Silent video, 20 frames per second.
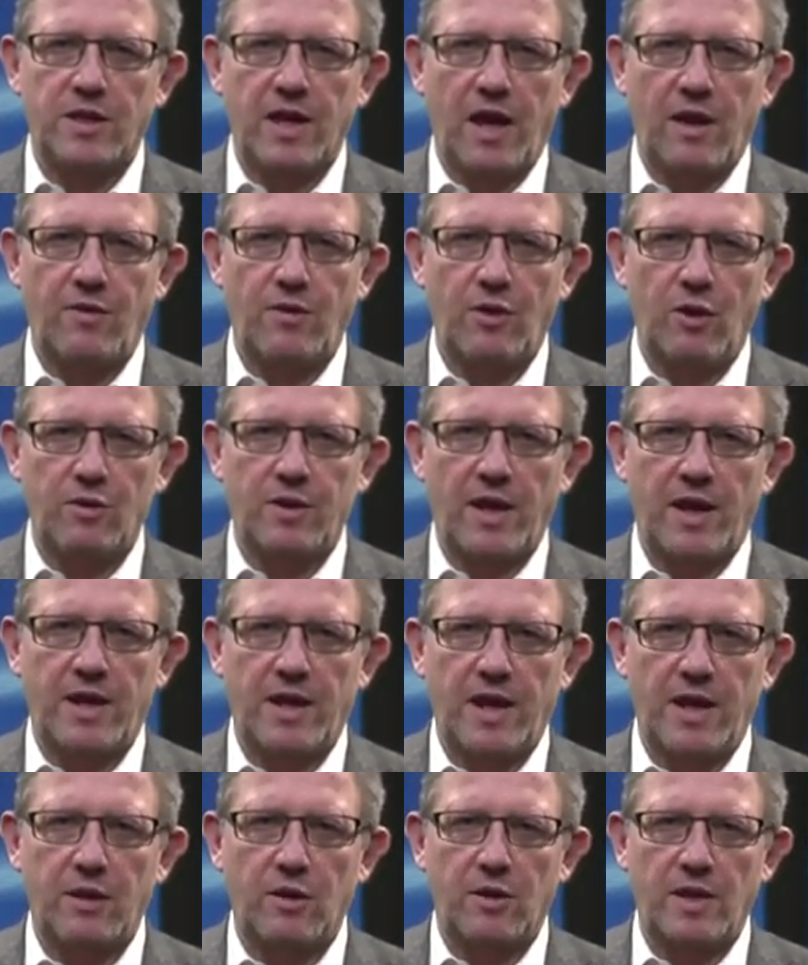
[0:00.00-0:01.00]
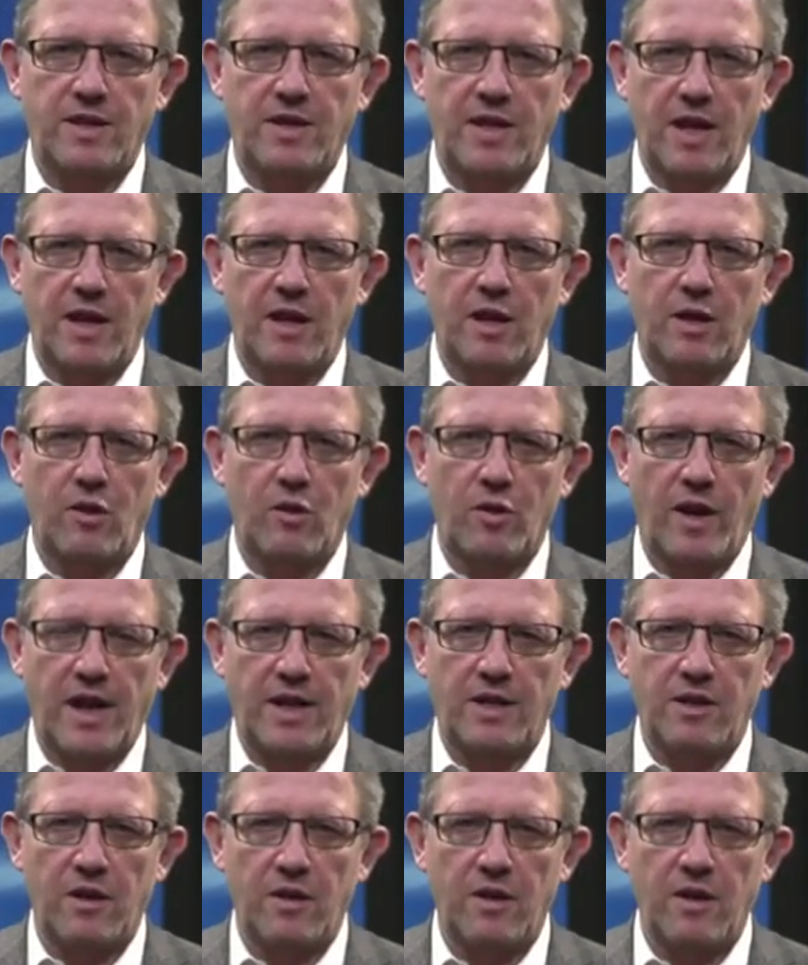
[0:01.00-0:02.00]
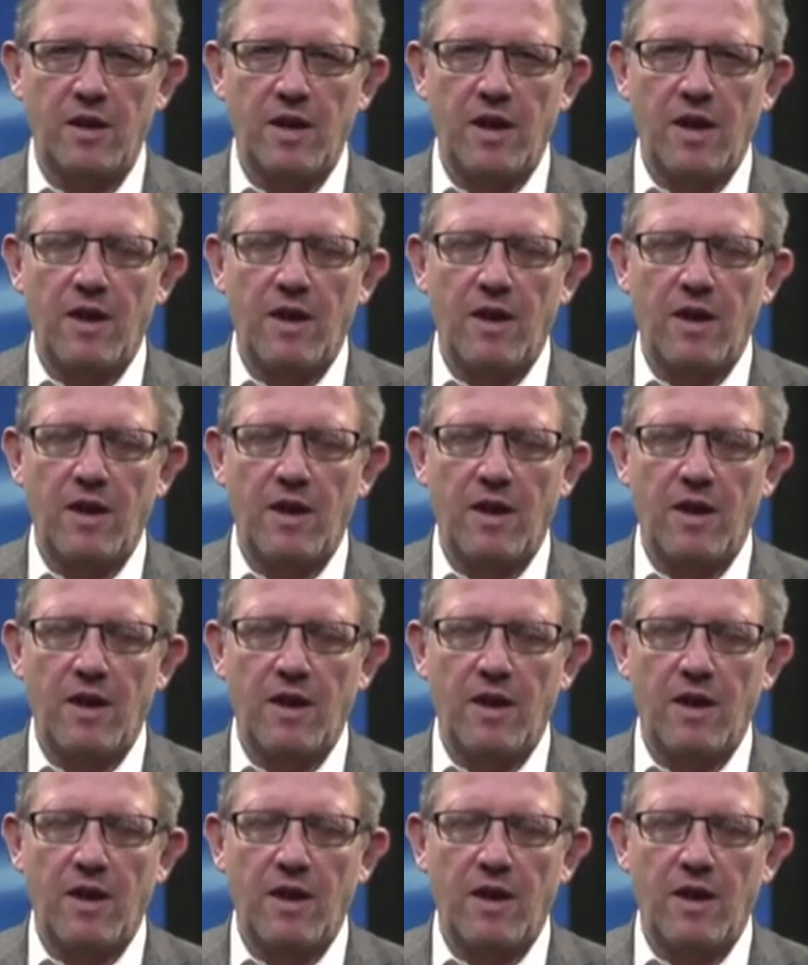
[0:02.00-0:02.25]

have not agreed on a single connector,